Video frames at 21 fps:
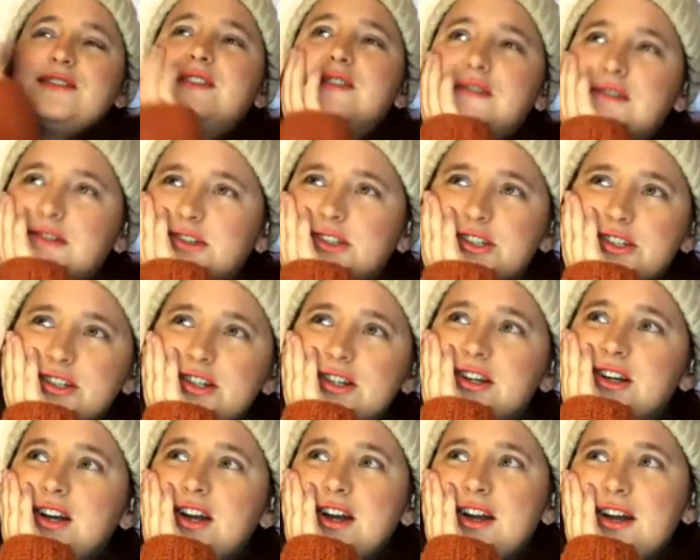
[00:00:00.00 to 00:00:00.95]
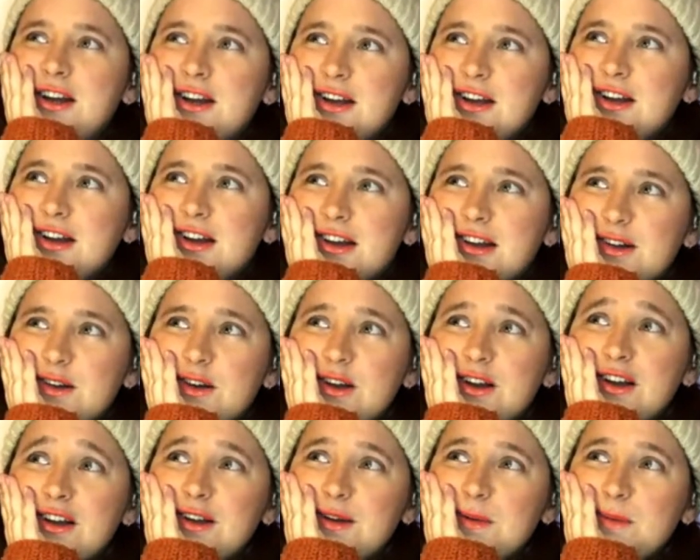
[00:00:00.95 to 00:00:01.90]
gosh.
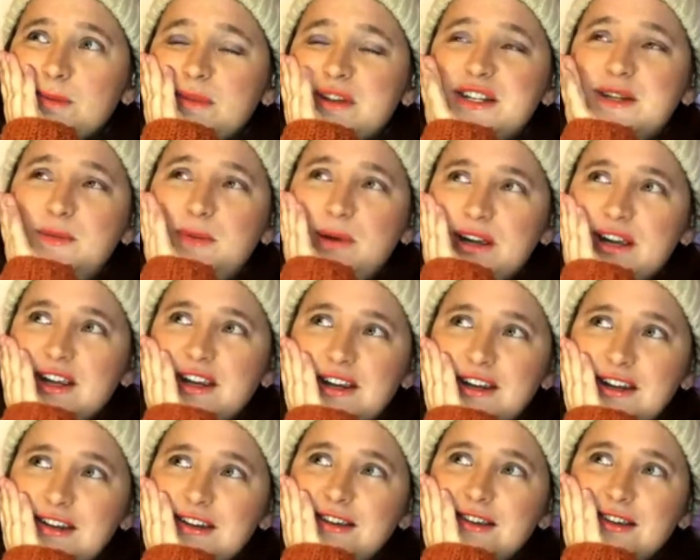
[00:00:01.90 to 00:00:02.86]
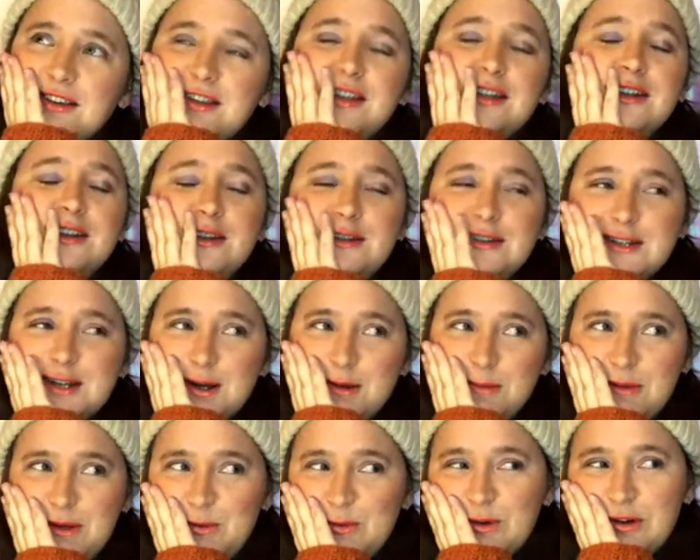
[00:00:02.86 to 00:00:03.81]
Mr. P, can you
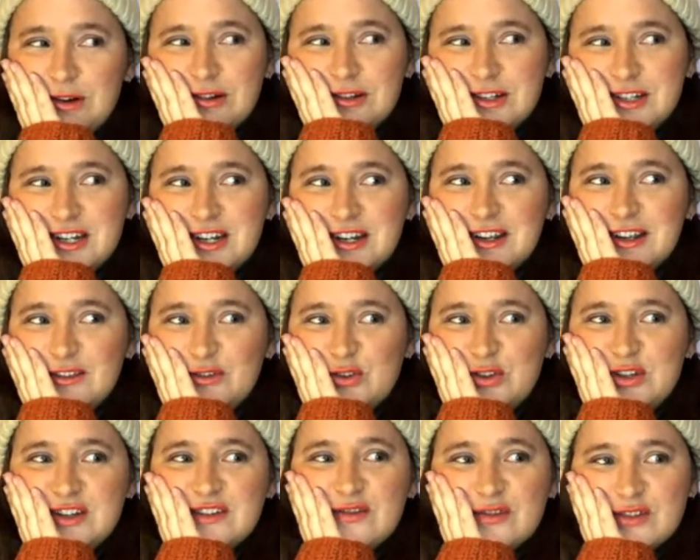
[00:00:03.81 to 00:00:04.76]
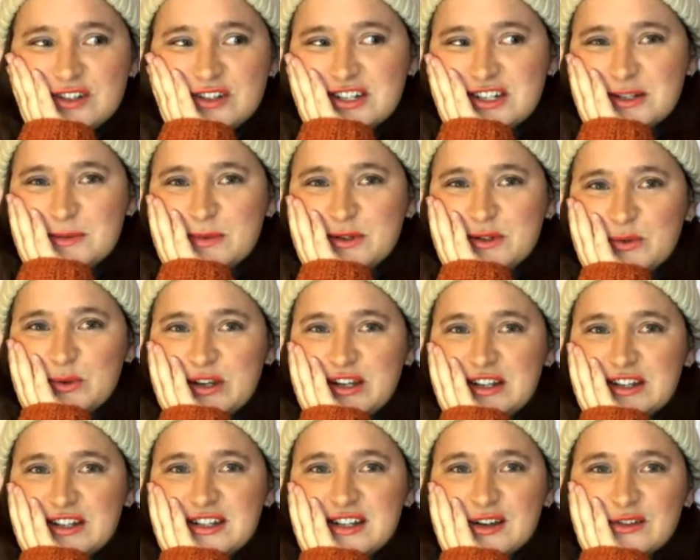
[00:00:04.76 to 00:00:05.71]
tell me what the difference is
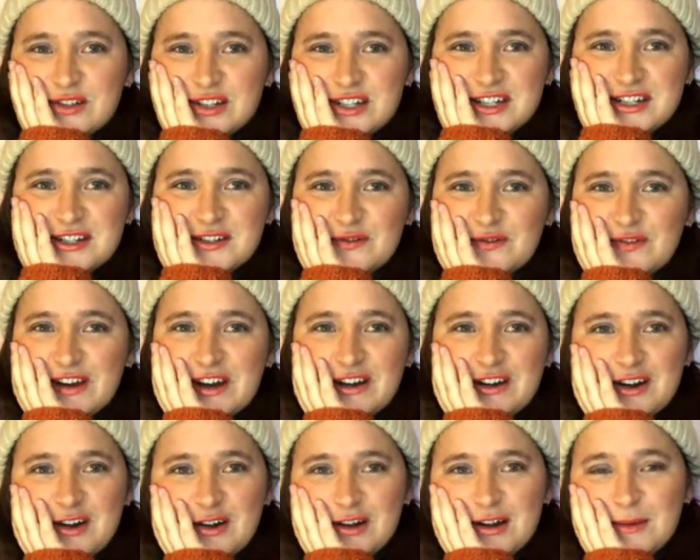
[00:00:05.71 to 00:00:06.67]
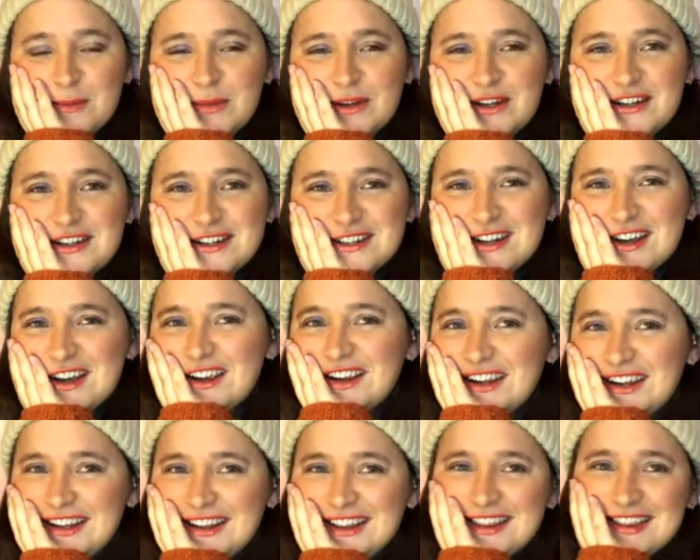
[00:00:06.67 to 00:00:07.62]
between Celsius and Fahrenheit? Because
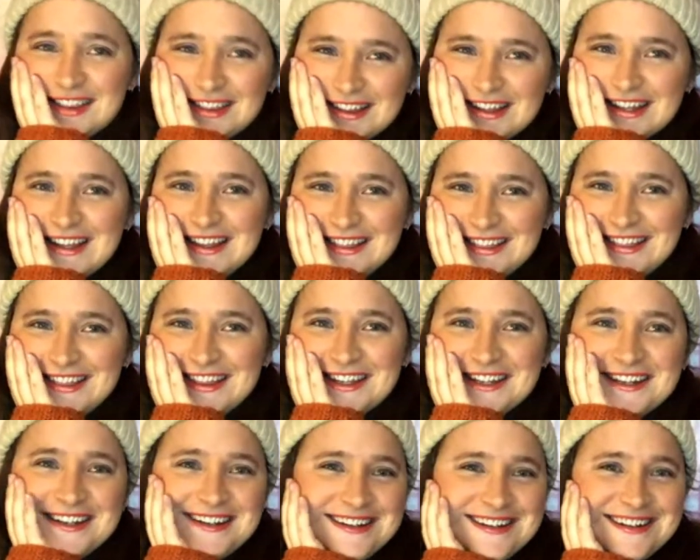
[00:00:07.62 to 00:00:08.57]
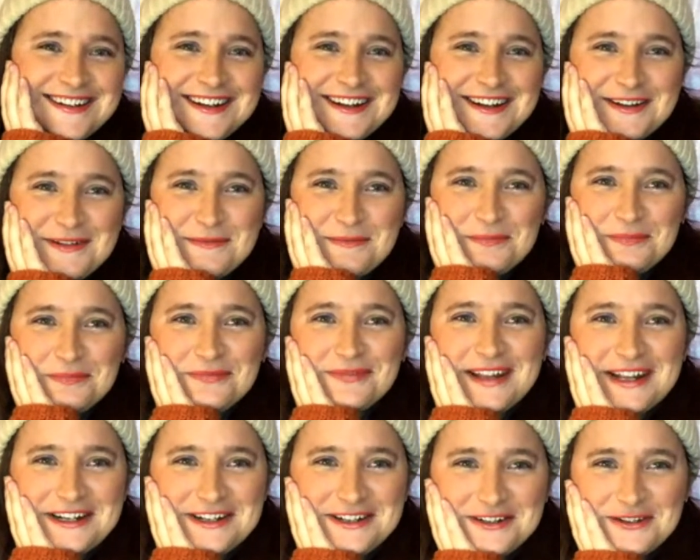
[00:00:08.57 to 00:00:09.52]
I think that
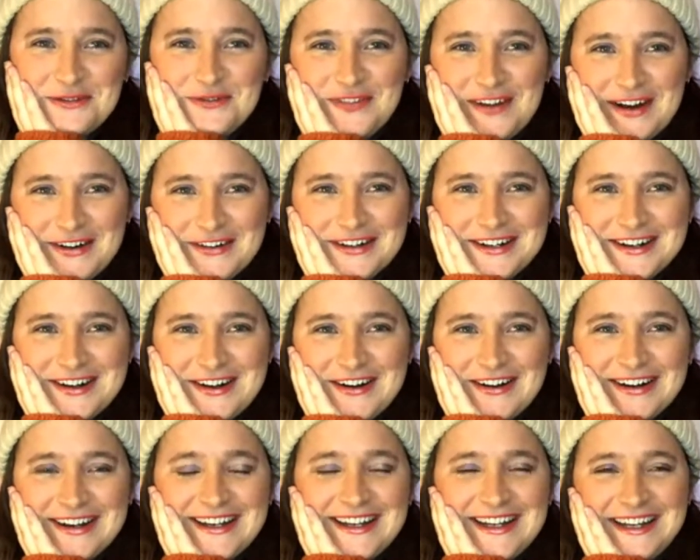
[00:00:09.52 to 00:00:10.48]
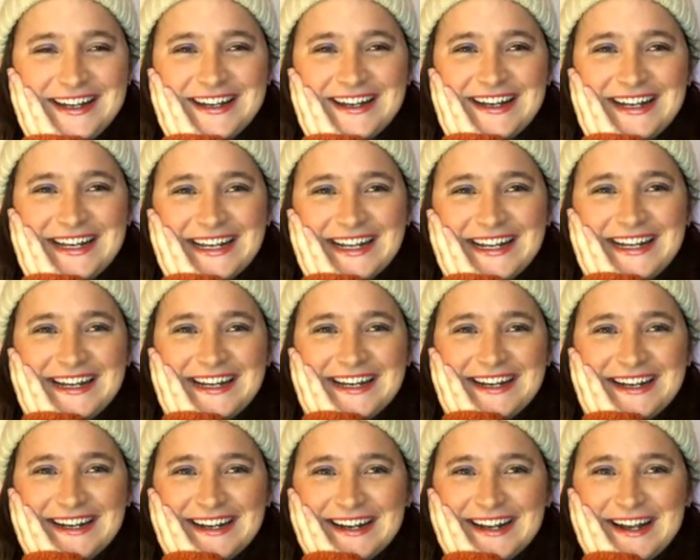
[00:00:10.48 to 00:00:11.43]
they do Fahrenheit
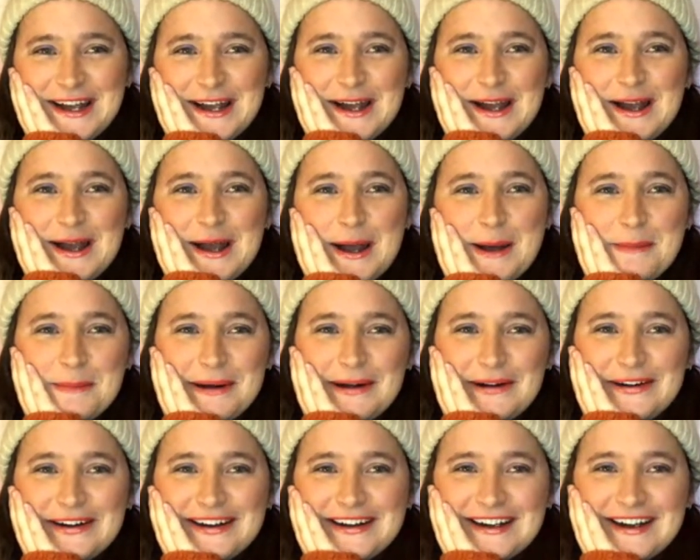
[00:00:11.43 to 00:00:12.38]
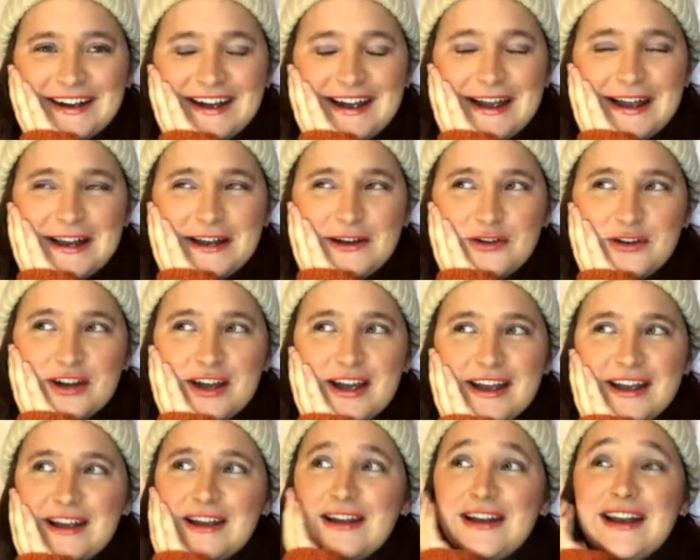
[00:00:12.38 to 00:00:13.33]
in America, and
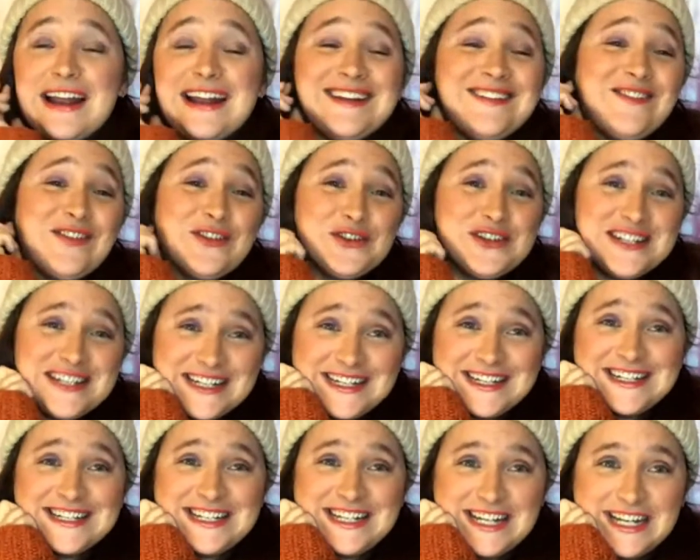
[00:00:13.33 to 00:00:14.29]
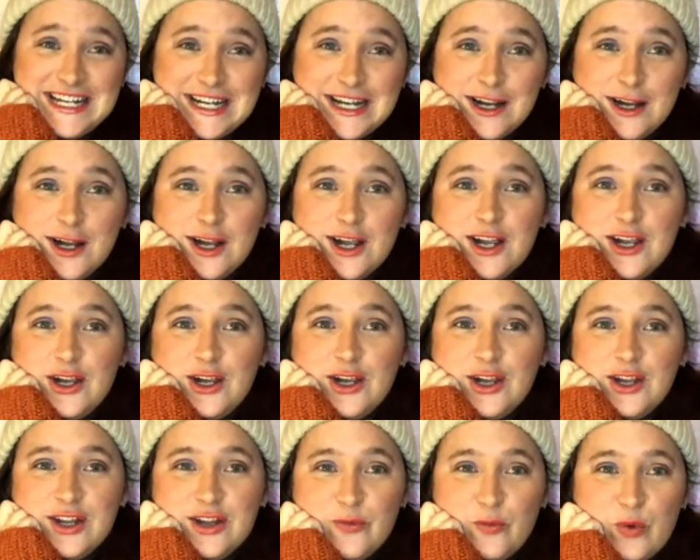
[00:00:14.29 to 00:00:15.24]
for 60,
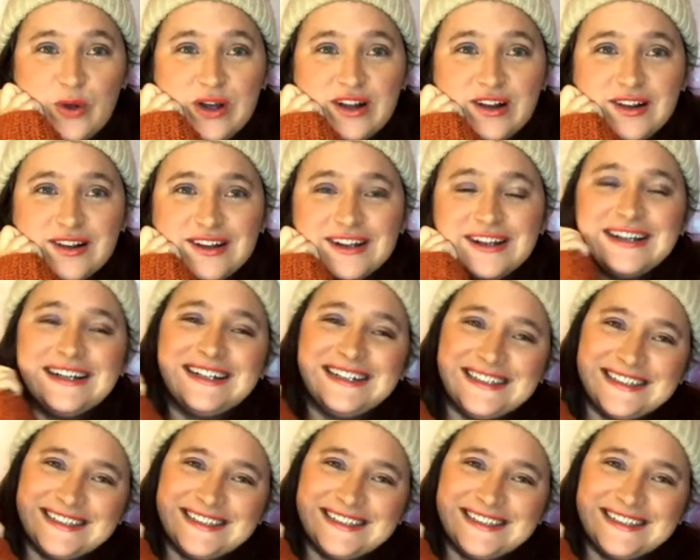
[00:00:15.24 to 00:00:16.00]
well,